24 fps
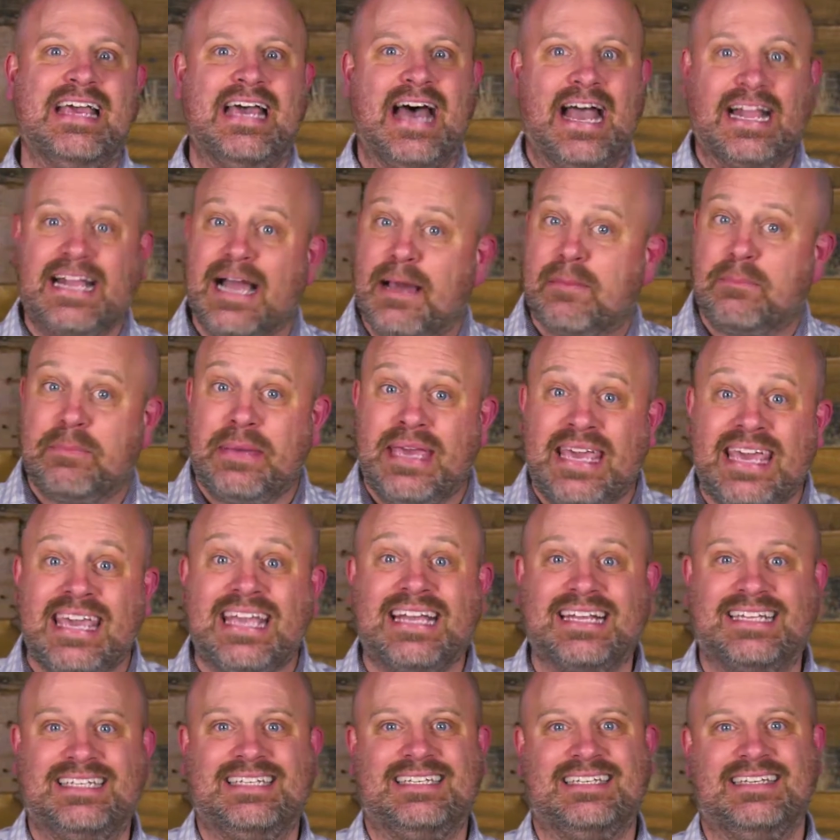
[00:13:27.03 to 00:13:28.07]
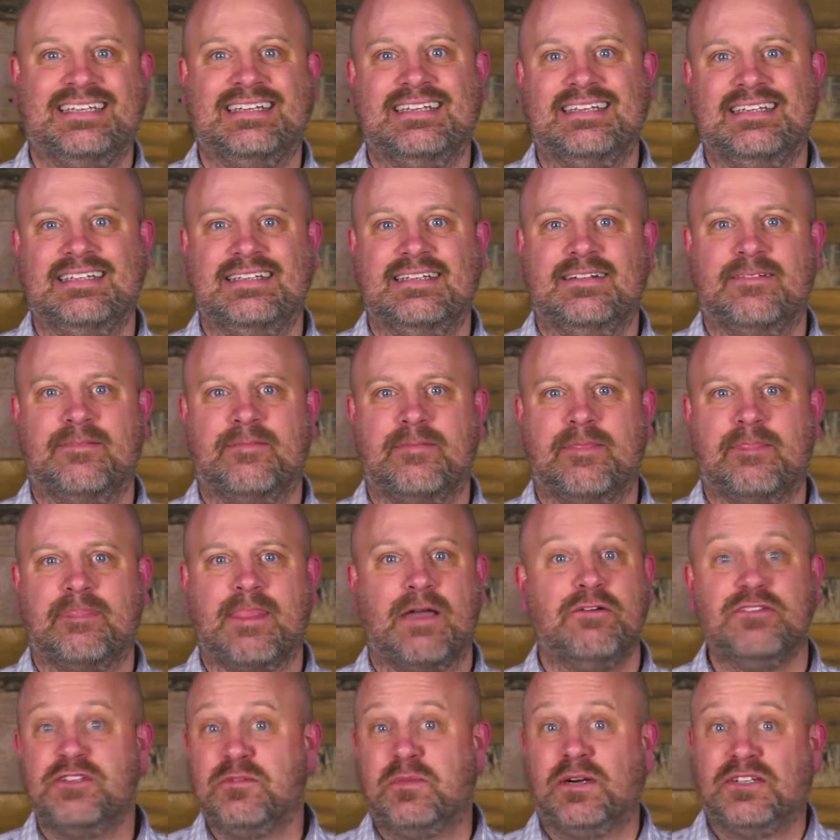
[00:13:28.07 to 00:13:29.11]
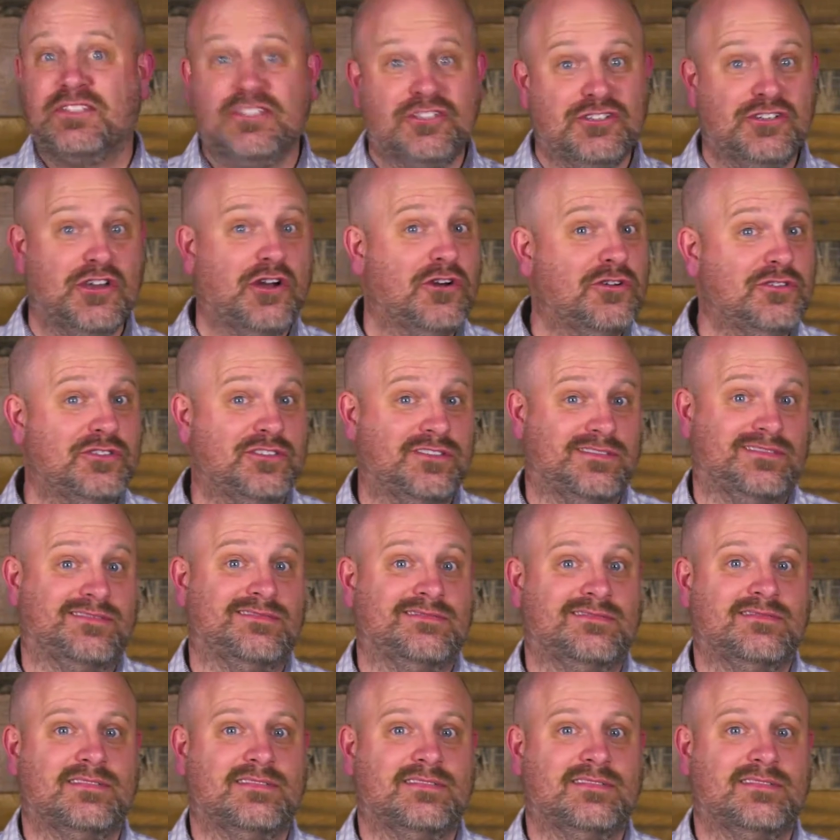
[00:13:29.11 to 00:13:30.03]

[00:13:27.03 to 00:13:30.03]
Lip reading: I got picked. I was among the chosen.